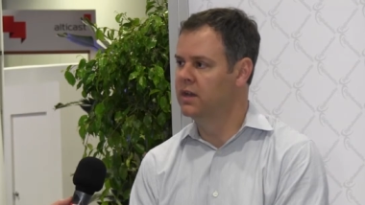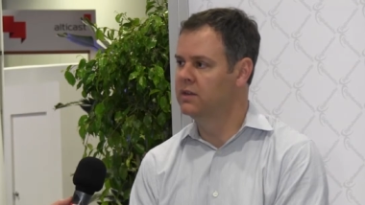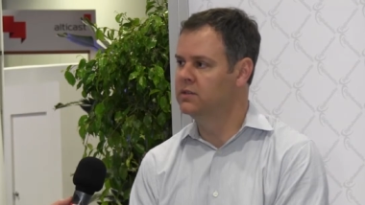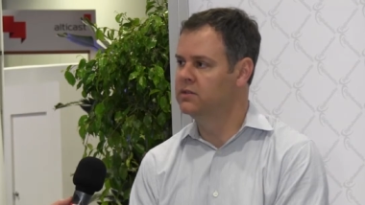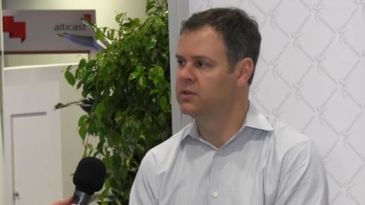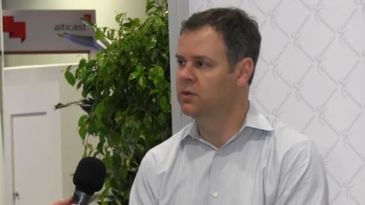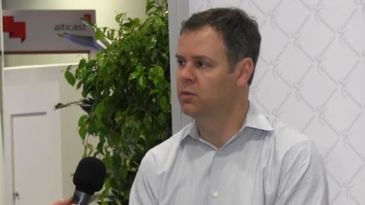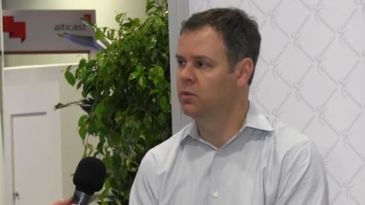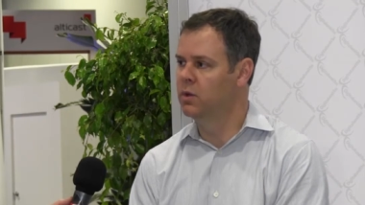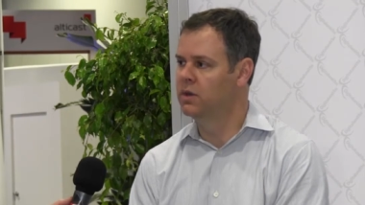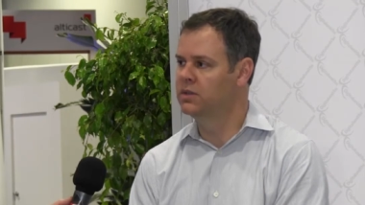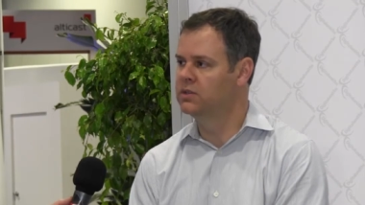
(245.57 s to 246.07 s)
as
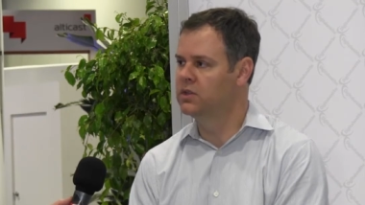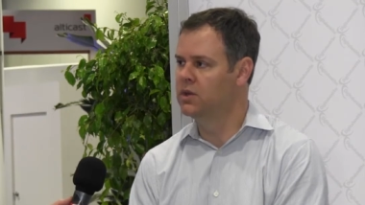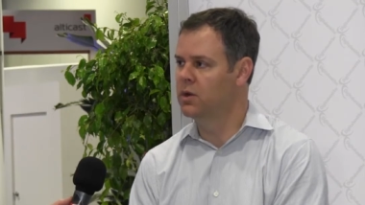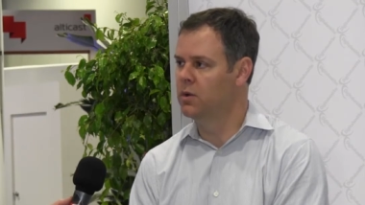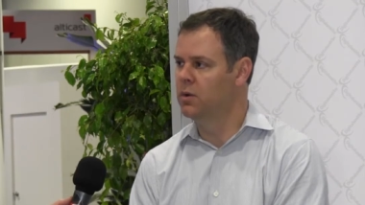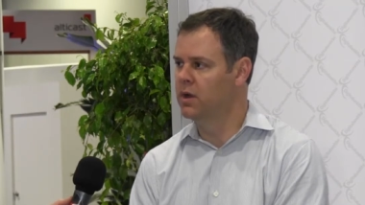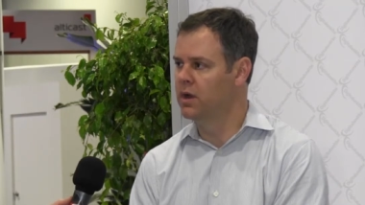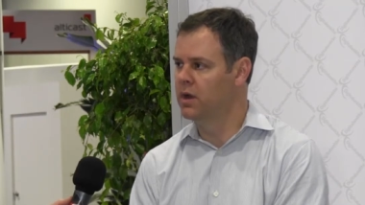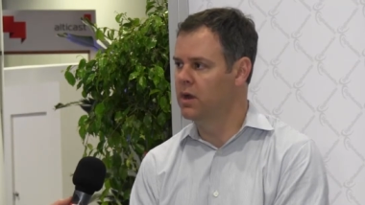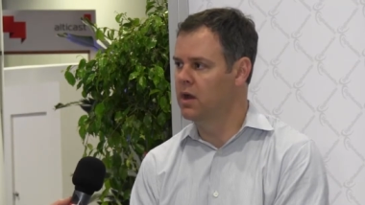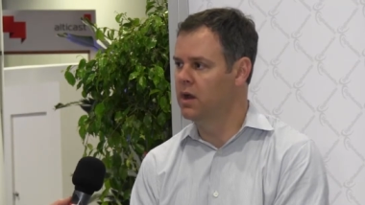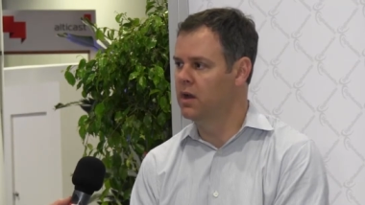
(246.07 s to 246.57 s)
to what's
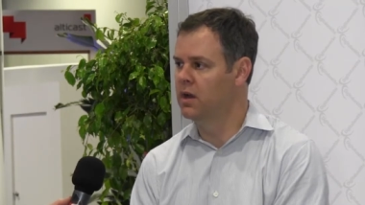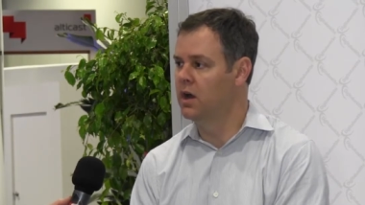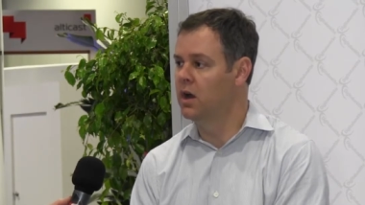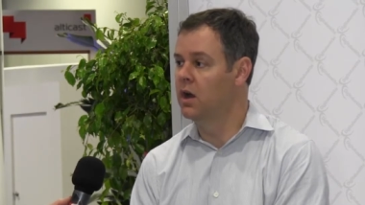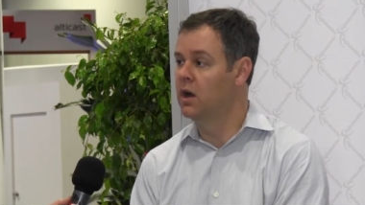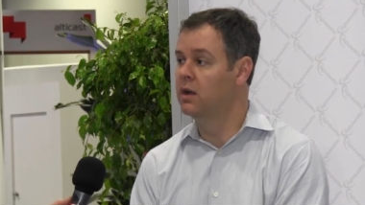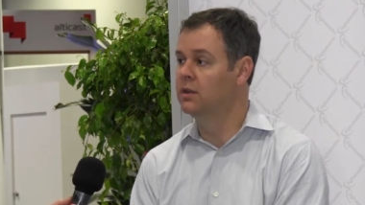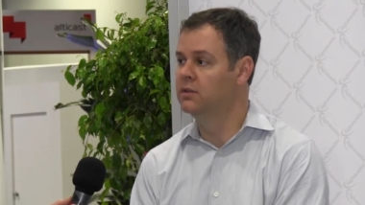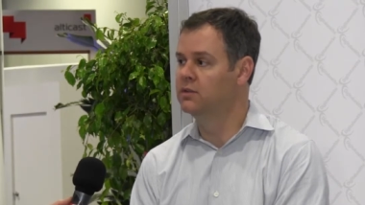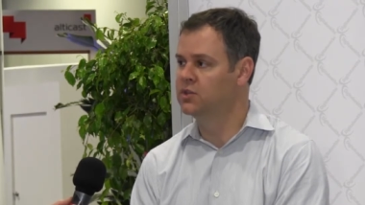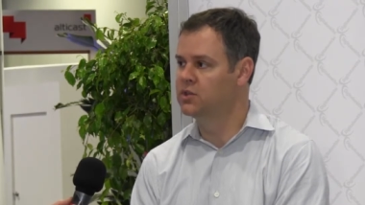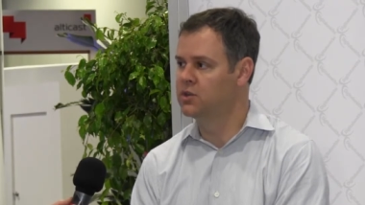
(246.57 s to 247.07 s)
going on
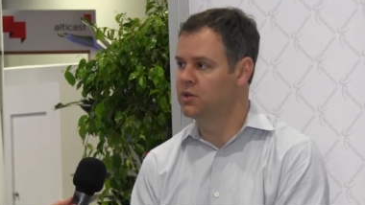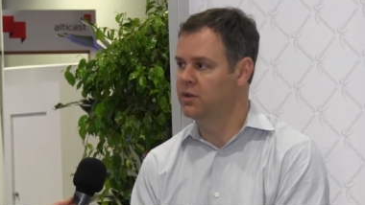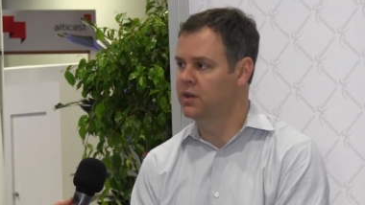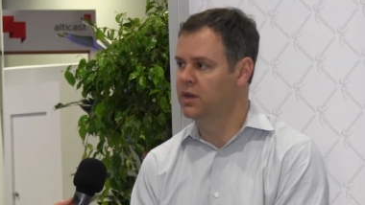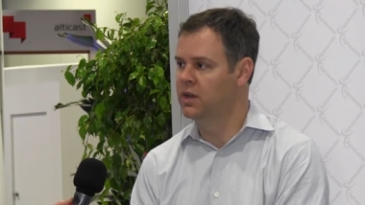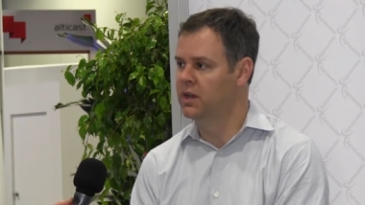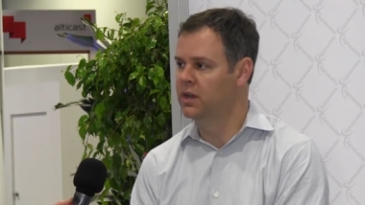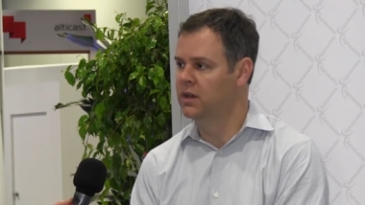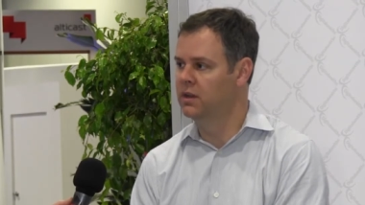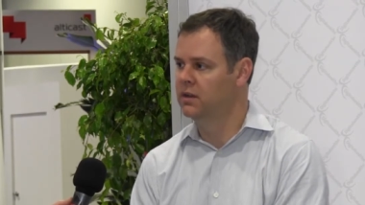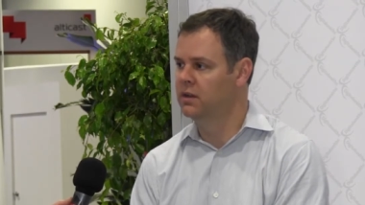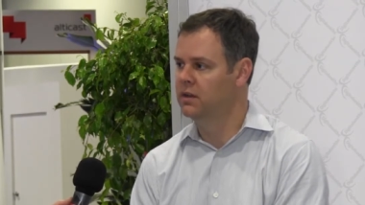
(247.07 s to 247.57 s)
on
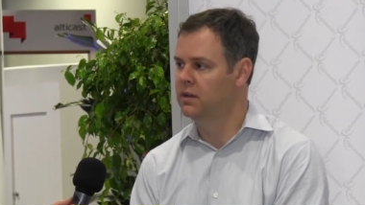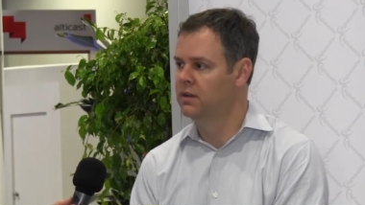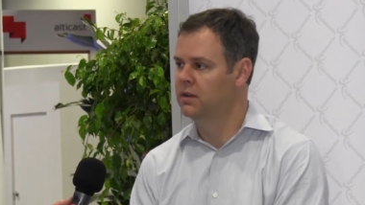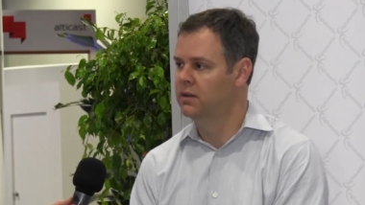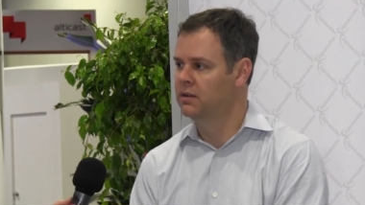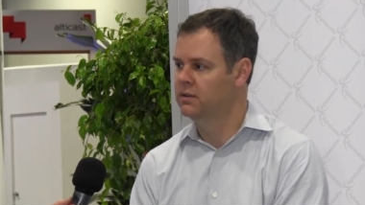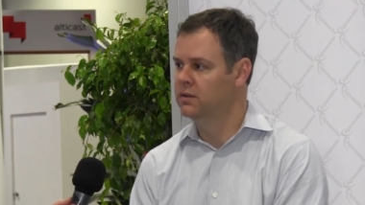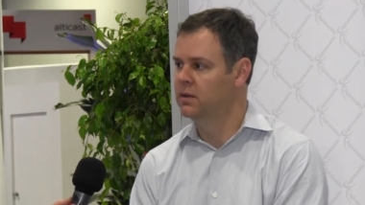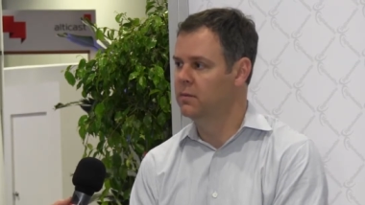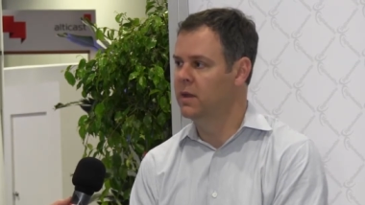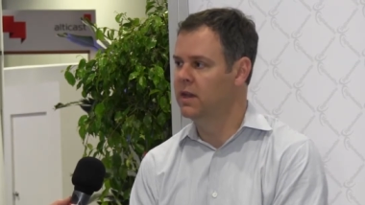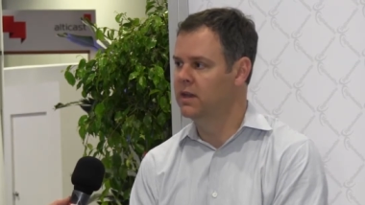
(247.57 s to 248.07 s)
screen
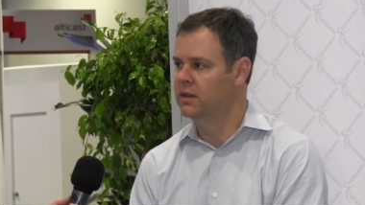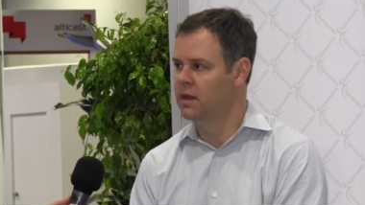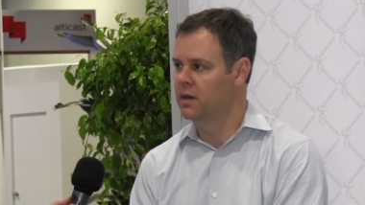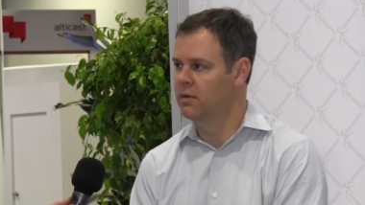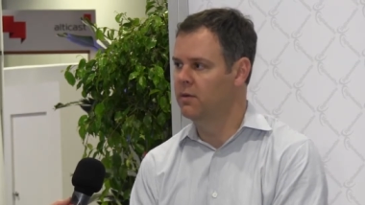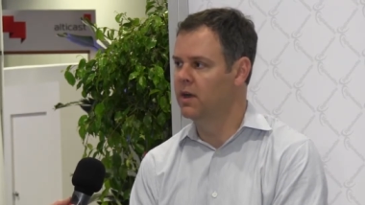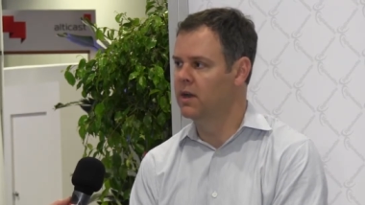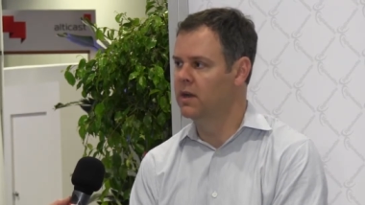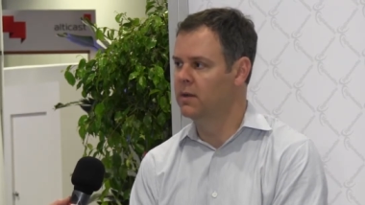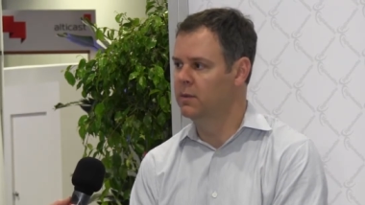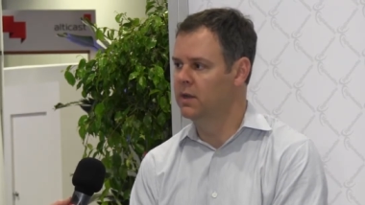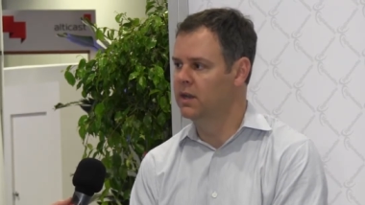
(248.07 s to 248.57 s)
to make that
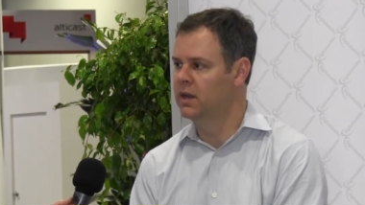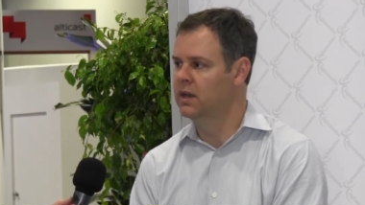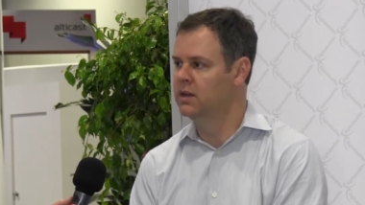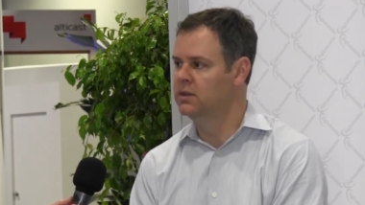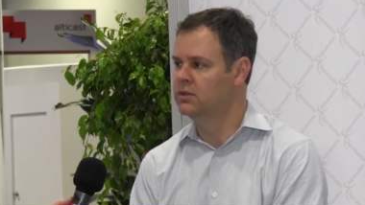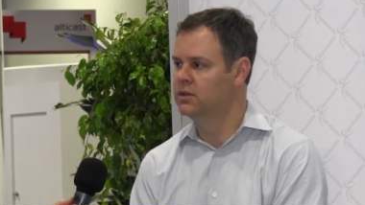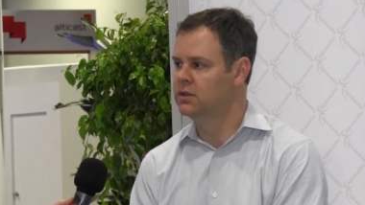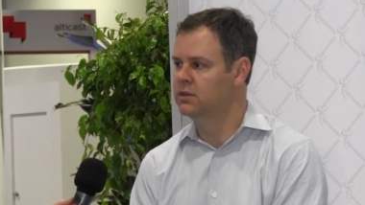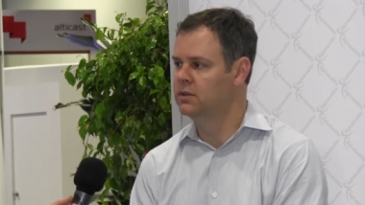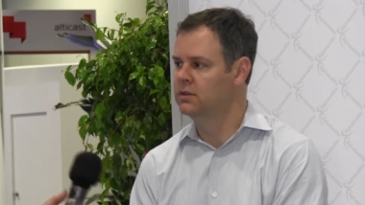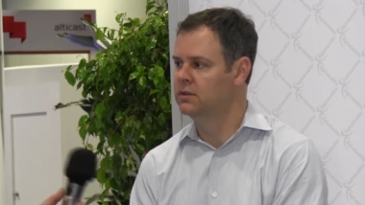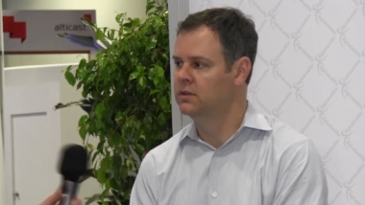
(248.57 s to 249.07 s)

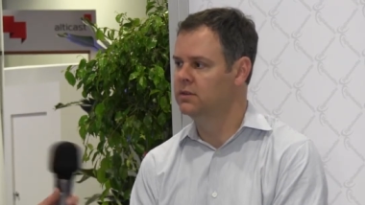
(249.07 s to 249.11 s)
recommendation.